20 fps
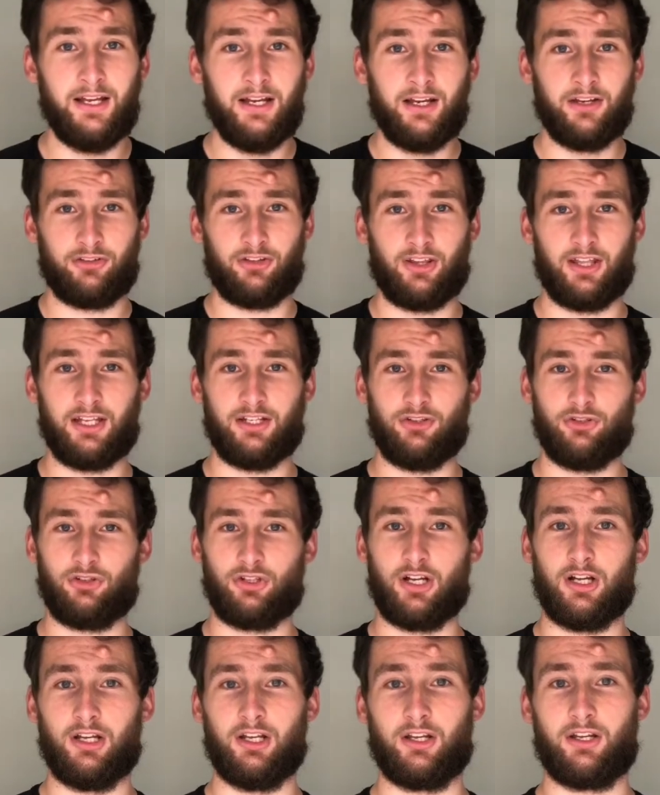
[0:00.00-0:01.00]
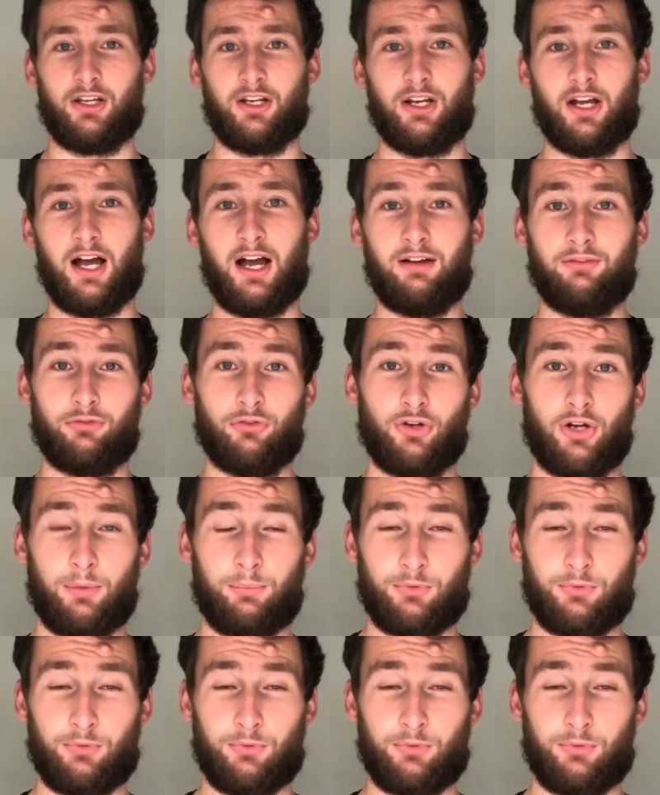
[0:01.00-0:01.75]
So then you start looking at other